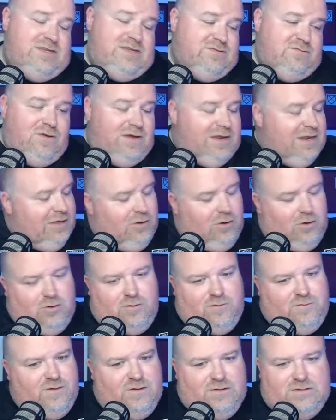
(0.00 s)
He's really got a
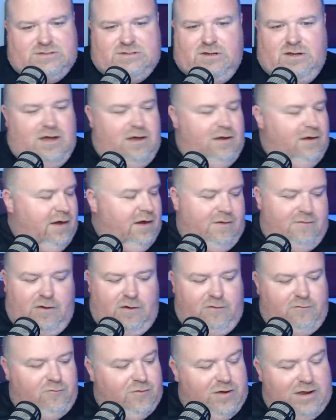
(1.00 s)
good future. I,
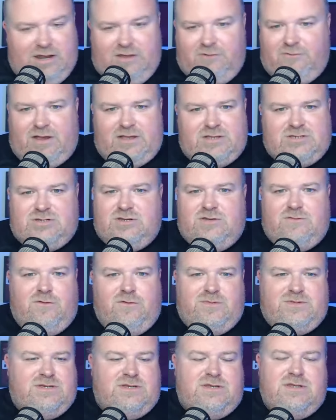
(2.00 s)
I really rate Junior
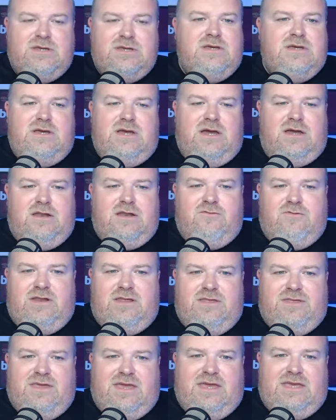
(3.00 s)
Robinson, and I
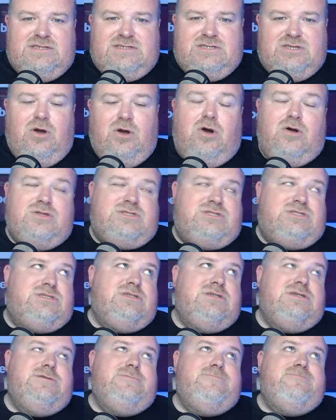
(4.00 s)
really think he's got
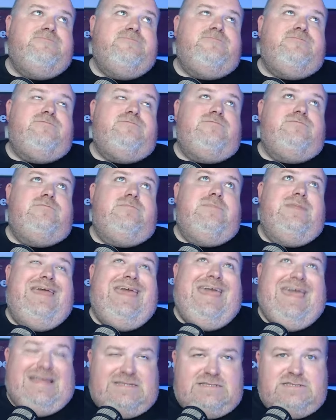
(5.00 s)

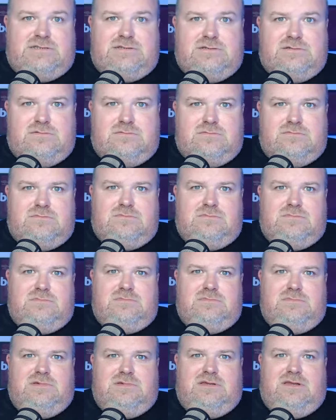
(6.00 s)
it.
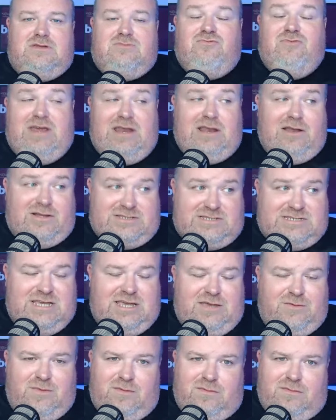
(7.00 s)
And I'd really like to
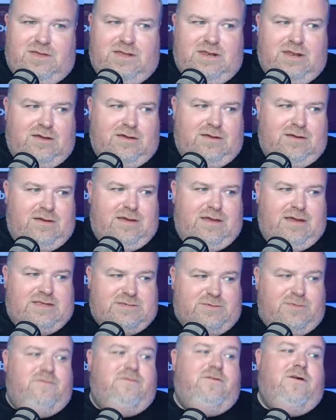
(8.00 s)
see him, you know,
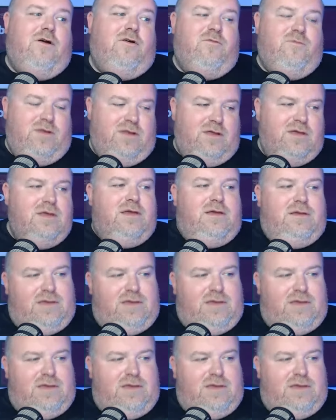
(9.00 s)
some involvement.